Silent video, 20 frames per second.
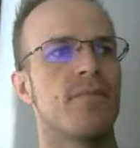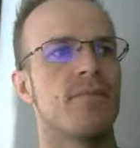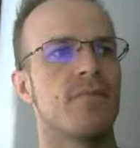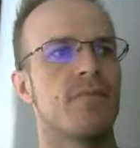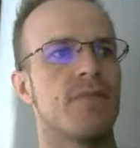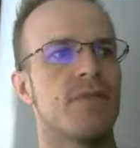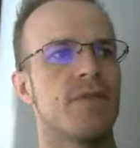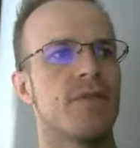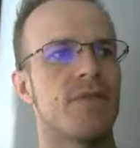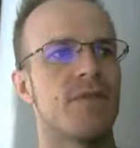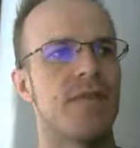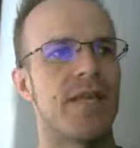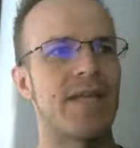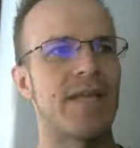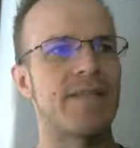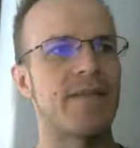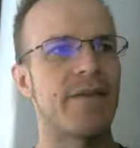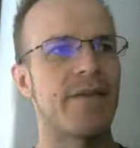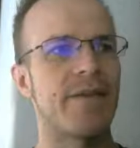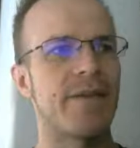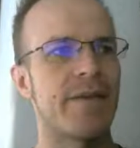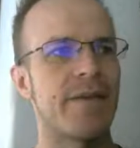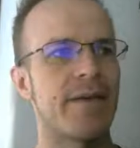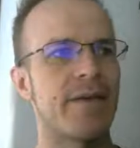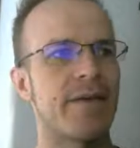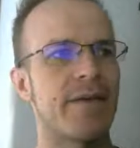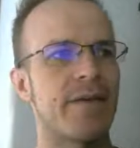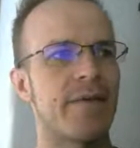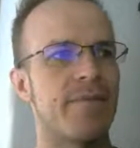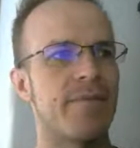So that's all
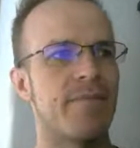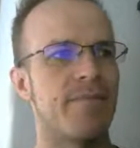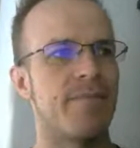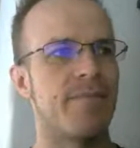there.